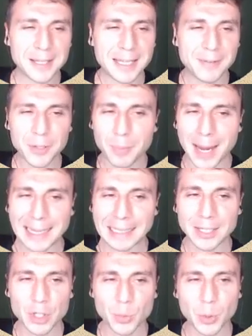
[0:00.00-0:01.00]
even my
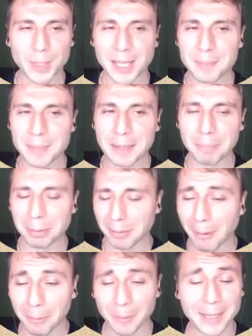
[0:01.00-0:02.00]
English will not be a
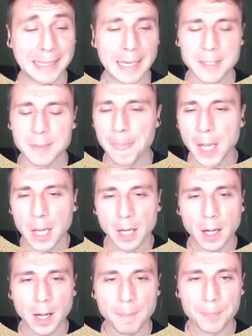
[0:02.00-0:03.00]
problem, I guess.
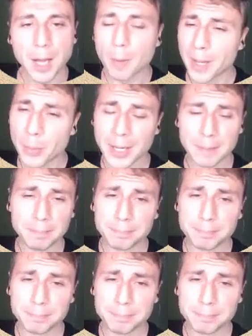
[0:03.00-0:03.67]
Oh, by the way,